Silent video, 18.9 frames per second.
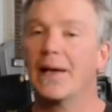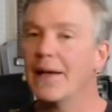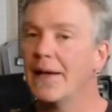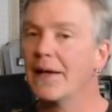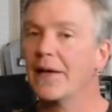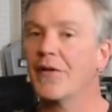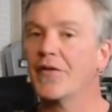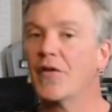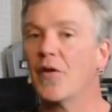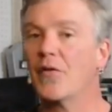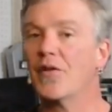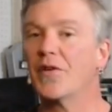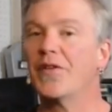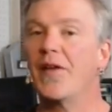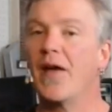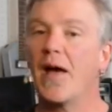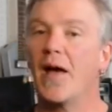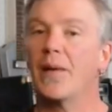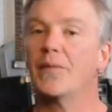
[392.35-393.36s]
because over
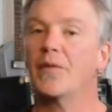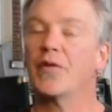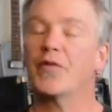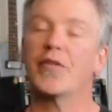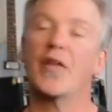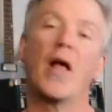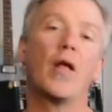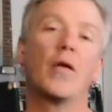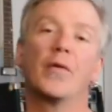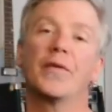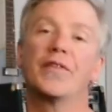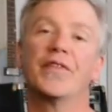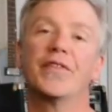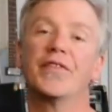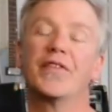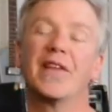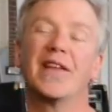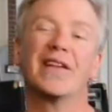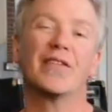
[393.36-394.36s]
time those tolerances
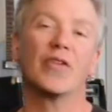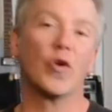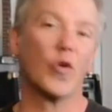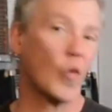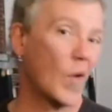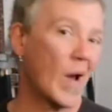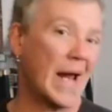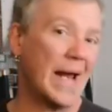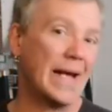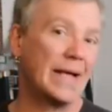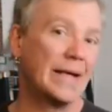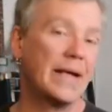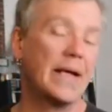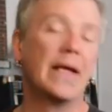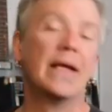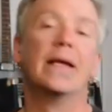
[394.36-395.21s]
can degrade